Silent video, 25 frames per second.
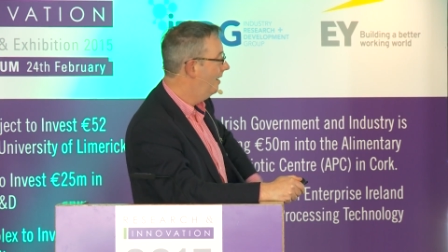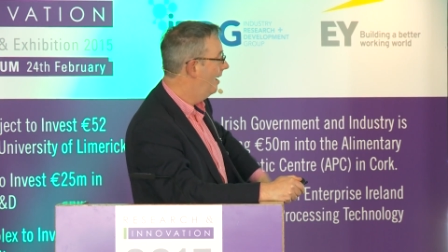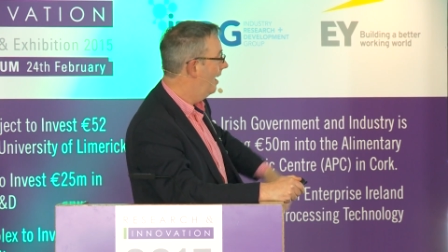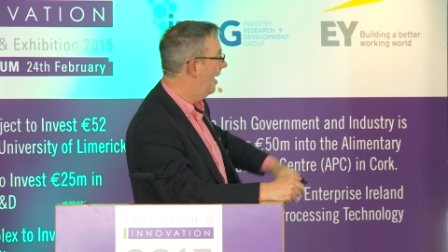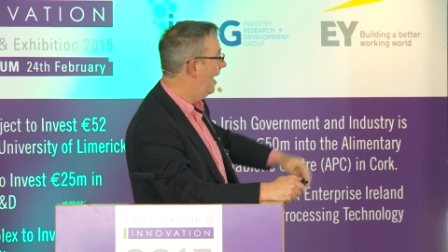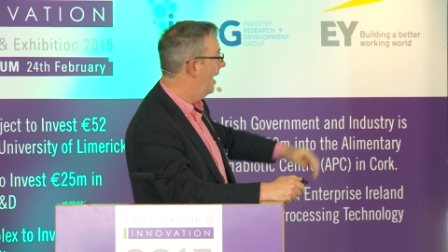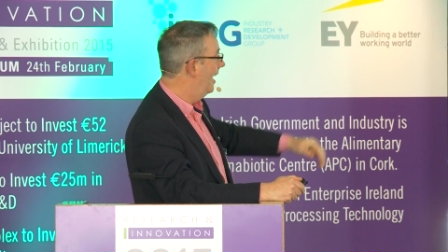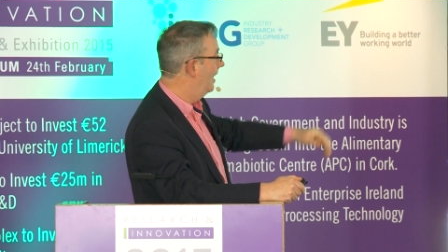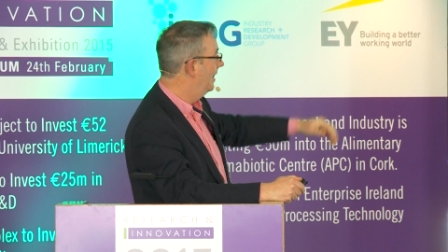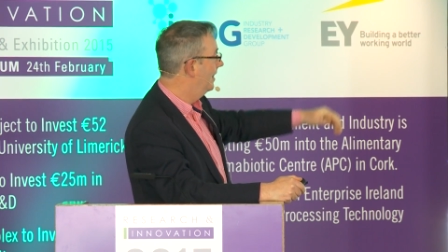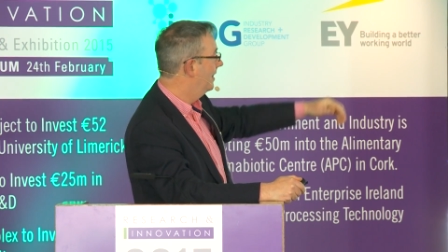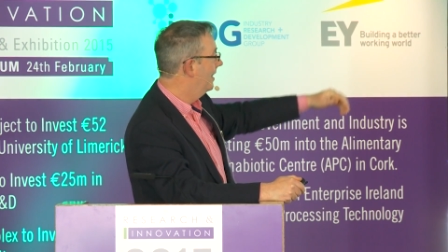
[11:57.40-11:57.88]

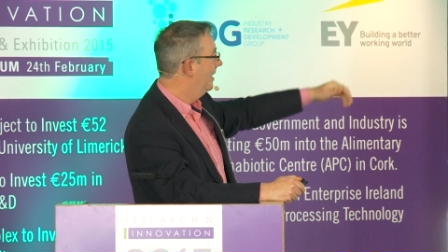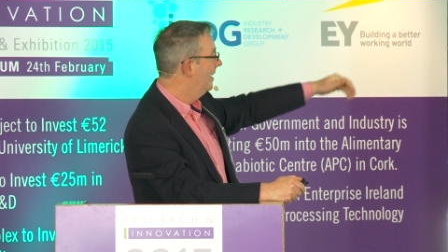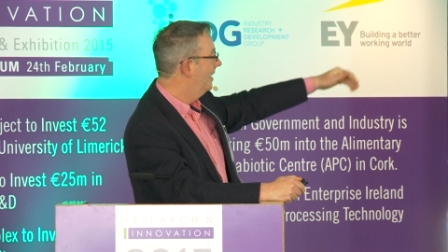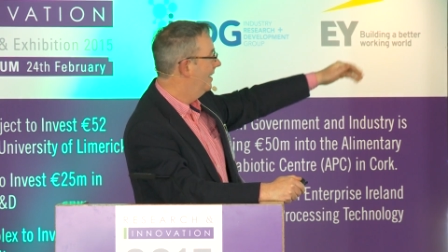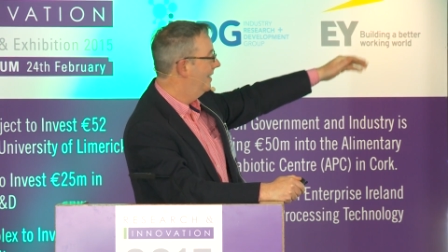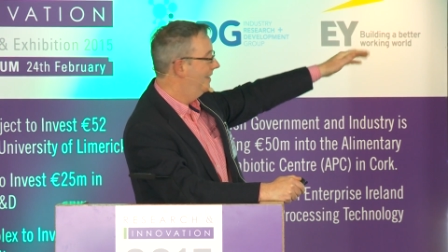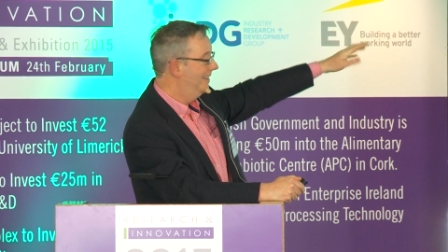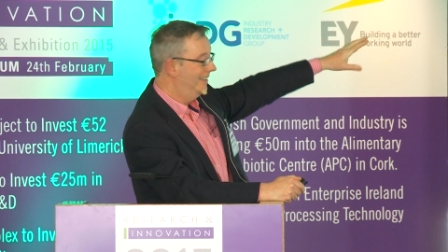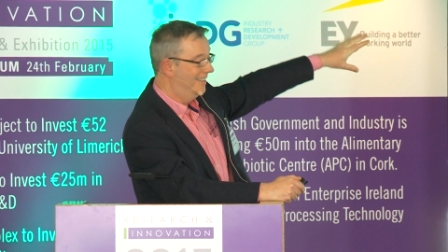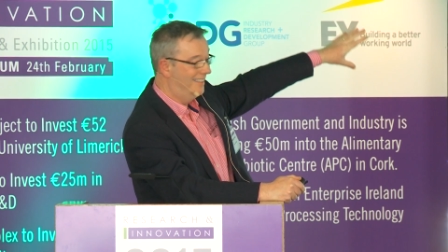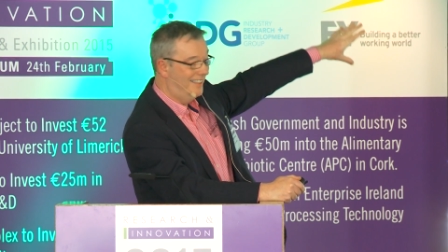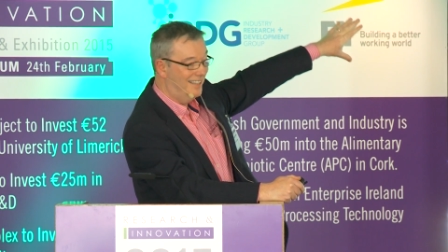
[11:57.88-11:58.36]
and
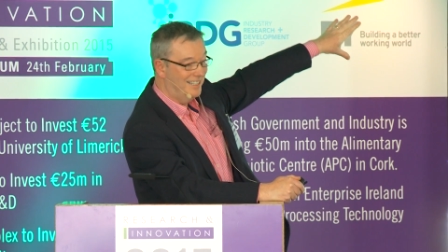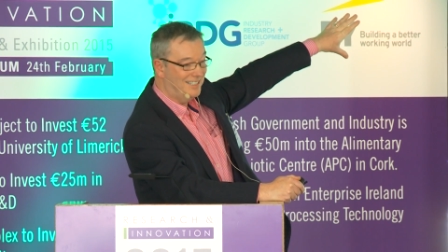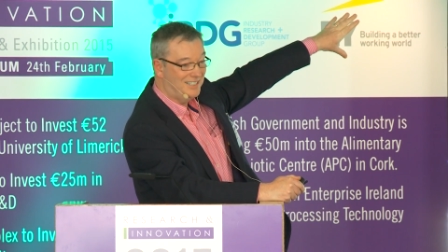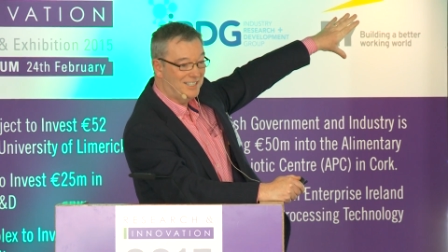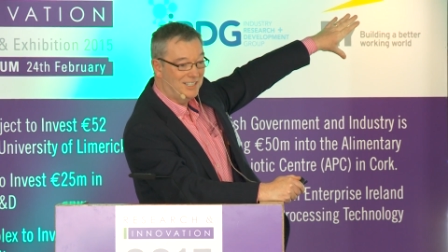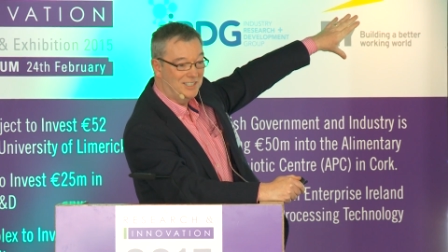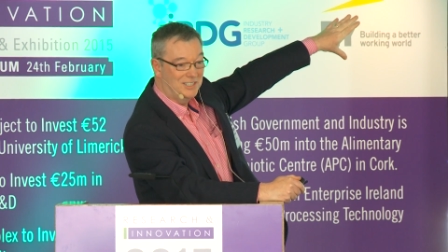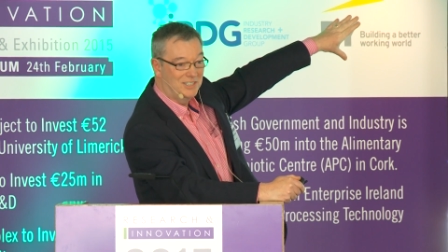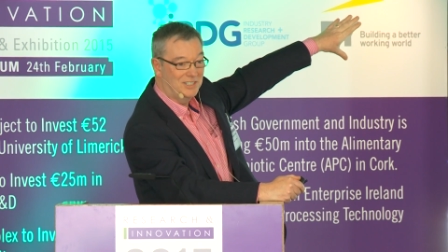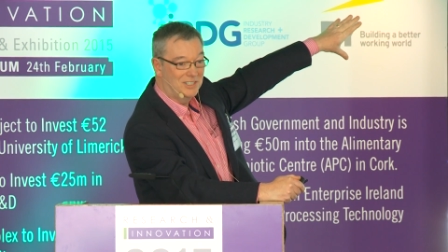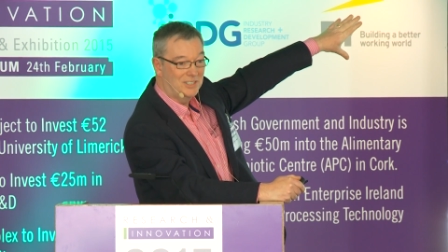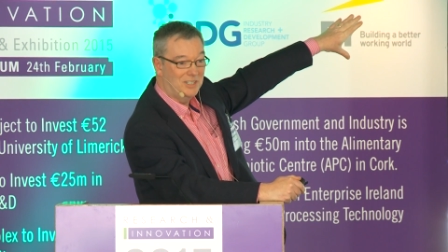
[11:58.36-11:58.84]
this
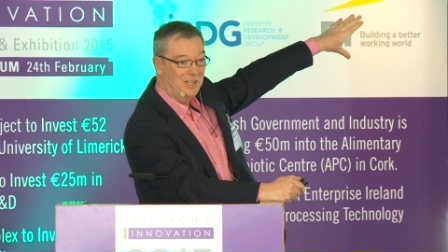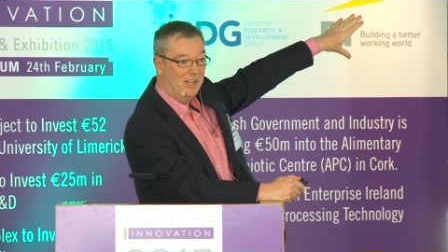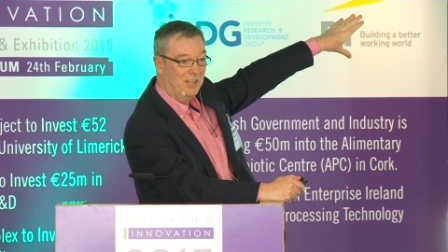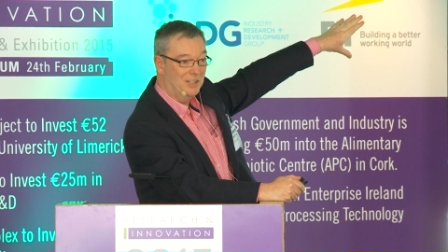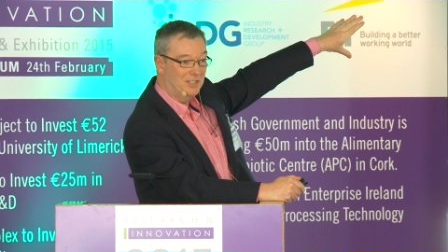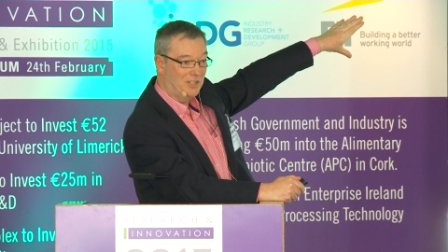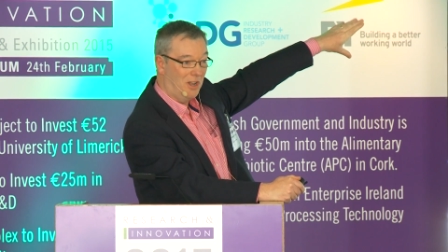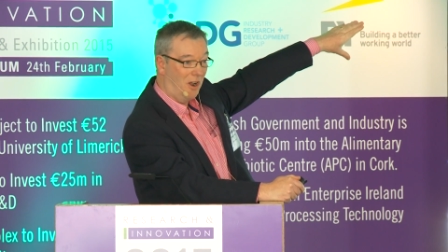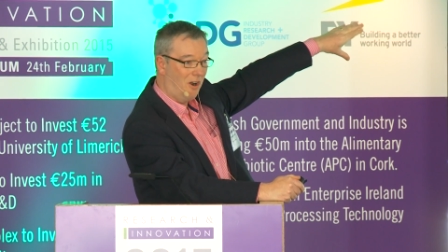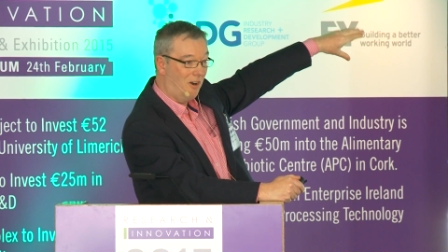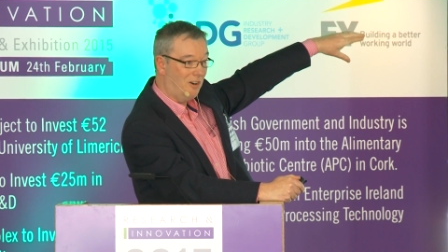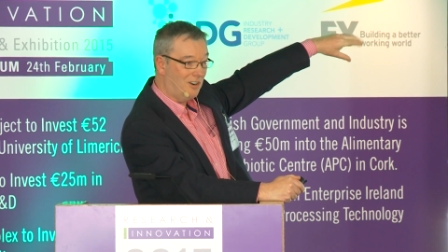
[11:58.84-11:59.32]

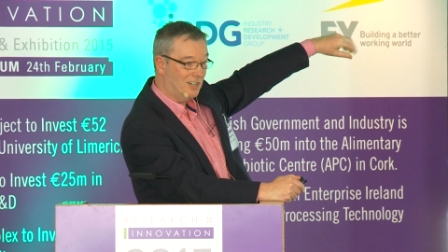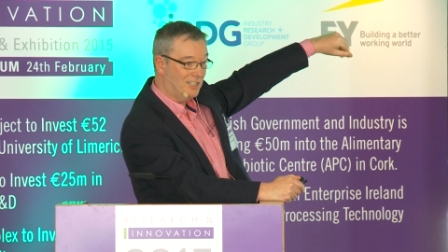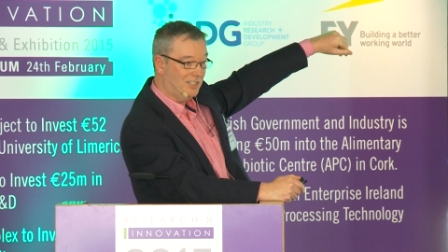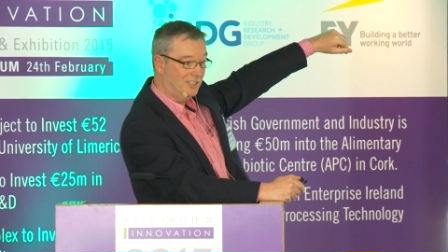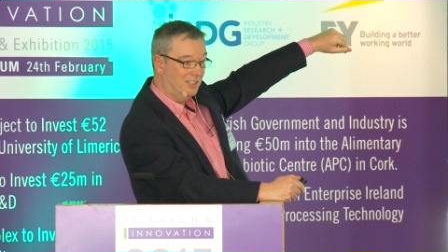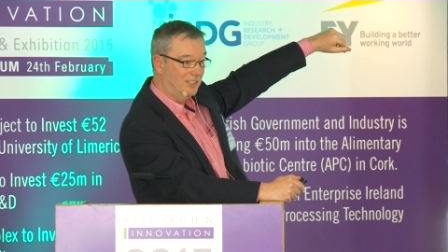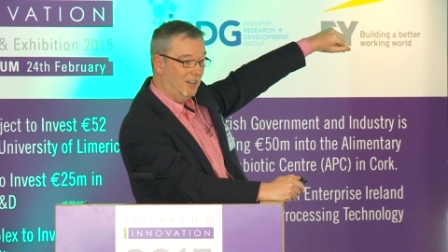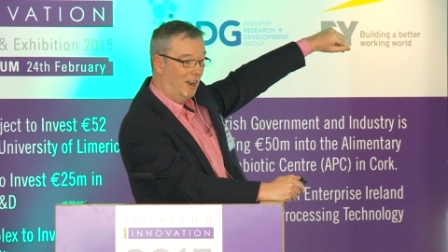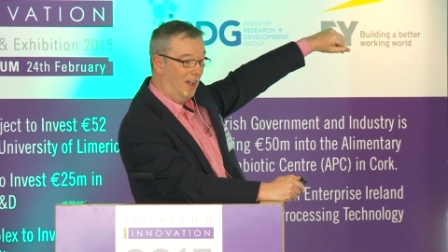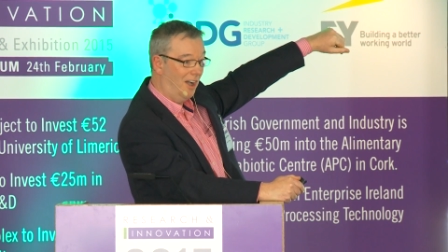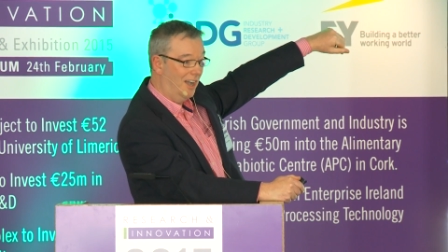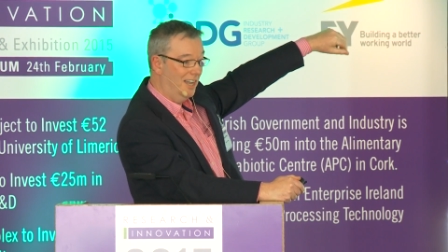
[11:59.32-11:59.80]
is our
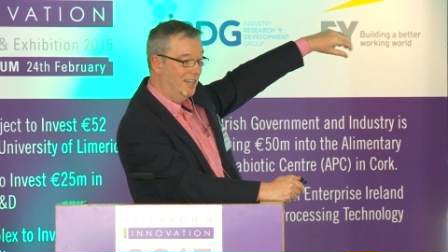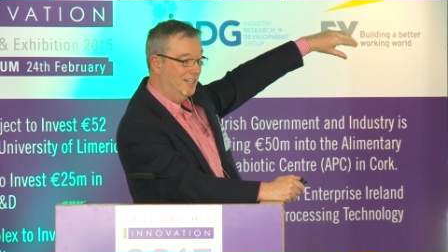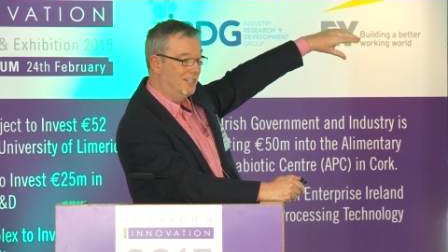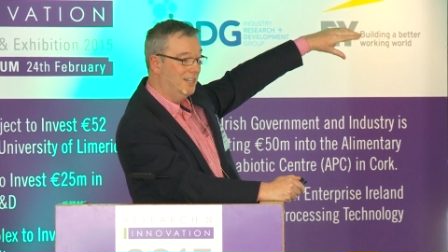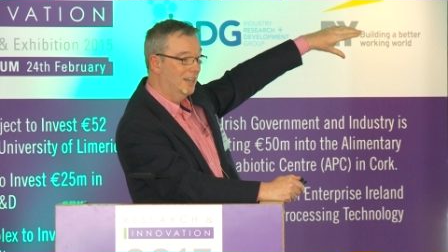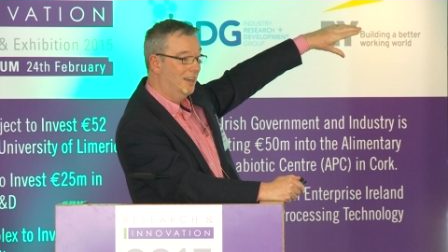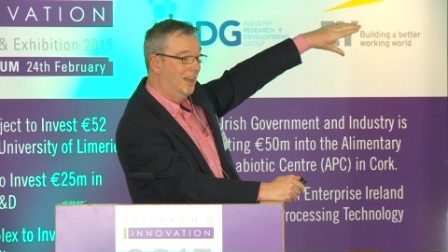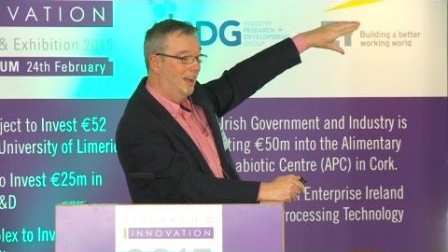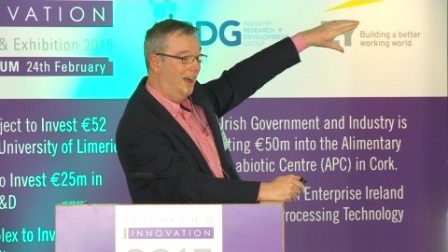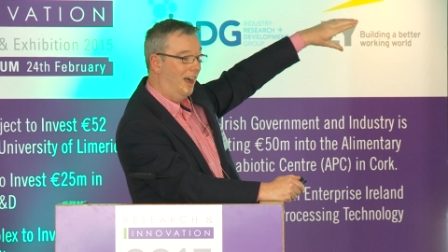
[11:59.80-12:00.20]
slide.